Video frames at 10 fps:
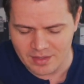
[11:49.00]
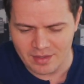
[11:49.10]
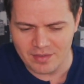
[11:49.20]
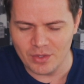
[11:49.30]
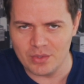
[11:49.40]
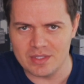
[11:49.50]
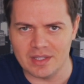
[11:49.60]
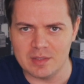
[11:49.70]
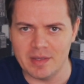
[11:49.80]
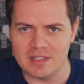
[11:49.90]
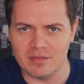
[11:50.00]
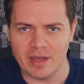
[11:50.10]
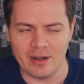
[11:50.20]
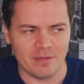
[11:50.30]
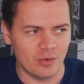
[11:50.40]
even though it was an expensive
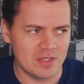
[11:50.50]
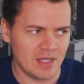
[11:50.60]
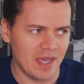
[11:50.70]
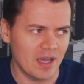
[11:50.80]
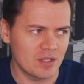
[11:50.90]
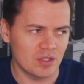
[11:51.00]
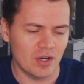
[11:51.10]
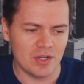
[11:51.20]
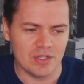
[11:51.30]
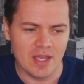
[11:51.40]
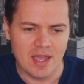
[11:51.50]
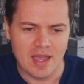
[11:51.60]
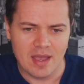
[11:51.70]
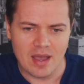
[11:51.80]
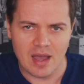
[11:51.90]
microphone, it's like $800.
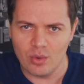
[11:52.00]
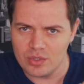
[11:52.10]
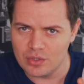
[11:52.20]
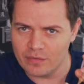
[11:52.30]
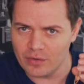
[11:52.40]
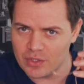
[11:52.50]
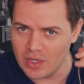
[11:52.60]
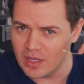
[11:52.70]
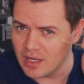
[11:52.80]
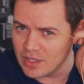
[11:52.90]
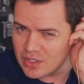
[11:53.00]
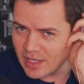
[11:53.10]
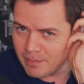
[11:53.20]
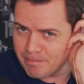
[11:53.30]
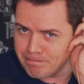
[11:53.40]
I was so frustrated I just
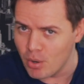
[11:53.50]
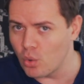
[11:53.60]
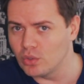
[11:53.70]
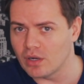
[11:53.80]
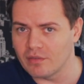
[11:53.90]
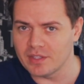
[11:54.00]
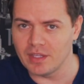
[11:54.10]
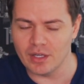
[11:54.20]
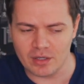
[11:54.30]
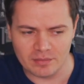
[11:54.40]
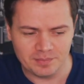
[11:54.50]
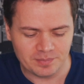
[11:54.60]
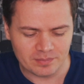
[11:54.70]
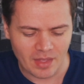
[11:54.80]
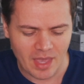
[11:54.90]
pulled it off the ear,
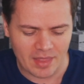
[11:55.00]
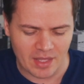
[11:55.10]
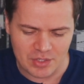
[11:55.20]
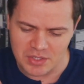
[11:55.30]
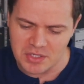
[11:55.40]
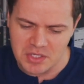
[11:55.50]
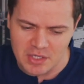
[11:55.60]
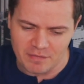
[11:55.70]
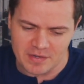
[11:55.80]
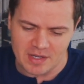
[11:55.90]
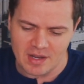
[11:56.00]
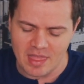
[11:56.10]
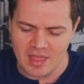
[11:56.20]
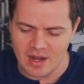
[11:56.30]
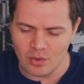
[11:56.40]
and I just stuffed it,
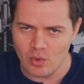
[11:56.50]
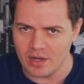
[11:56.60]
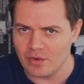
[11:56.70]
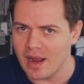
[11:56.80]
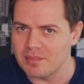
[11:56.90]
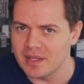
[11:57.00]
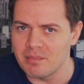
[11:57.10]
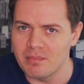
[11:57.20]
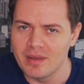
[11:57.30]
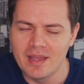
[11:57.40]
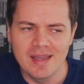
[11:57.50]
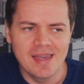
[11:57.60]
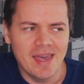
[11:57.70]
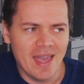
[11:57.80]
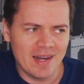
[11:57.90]
and then I grabbed a
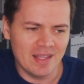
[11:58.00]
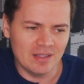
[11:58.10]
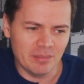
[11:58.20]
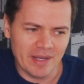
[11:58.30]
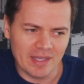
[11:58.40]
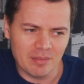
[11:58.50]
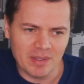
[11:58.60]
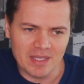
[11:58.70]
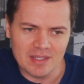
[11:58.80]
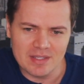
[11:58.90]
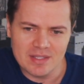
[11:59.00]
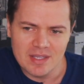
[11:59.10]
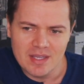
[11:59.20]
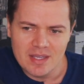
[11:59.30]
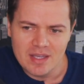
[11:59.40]
handheld mic because
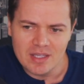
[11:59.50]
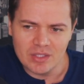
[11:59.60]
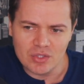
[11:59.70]
you're